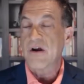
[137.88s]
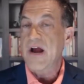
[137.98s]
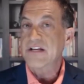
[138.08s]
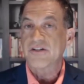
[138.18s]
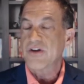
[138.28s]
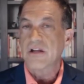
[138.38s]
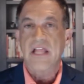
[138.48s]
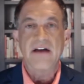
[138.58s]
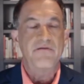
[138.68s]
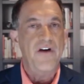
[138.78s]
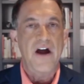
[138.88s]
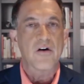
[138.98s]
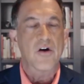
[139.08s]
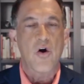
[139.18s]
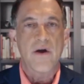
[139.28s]
there, I saw live
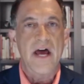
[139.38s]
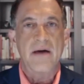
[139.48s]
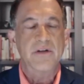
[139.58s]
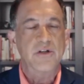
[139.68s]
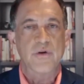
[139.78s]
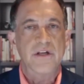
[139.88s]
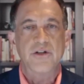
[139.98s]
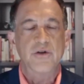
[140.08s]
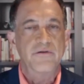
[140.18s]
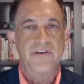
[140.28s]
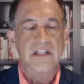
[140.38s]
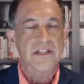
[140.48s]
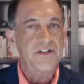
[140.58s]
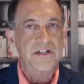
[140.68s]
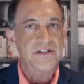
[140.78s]
fire going on between two
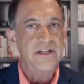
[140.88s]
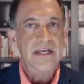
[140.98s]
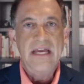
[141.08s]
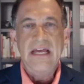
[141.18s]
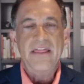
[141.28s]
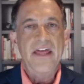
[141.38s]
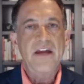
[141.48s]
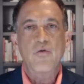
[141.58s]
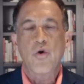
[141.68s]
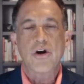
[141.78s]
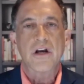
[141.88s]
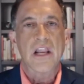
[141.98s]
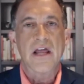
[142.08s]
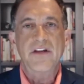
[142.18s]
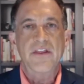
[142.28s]
villages. They
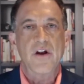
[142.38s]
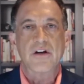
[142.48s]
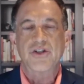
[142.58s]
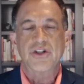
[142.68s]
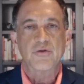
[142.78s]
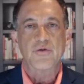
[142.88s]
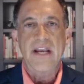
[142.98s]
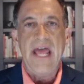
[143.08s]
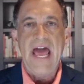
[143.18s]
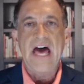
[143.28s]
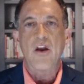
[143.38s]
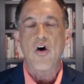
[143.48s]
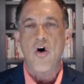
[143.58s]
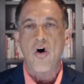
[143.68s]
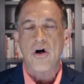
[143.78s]
weren't loving their children
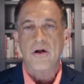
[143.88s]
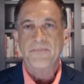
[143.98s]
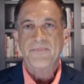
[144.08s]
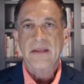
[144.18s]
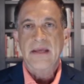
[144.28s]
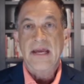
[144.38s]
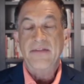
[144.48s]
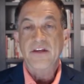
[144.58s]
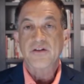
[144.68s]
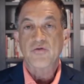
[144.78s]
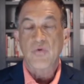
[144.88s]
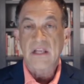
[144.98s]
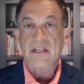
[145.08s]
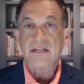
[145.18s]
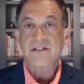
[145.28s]
at all. And the
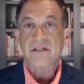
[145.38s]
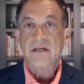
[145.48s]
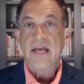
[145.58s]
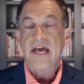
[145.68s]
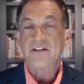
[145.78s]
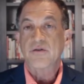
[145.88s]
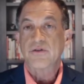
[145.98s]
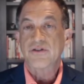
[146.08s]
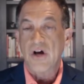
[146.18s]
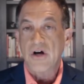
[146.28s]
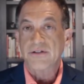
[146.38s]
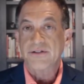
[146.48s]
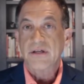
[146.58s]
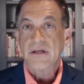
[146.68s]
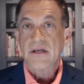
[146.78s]
Israelis, as a
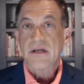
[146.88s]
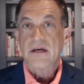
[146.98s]
result,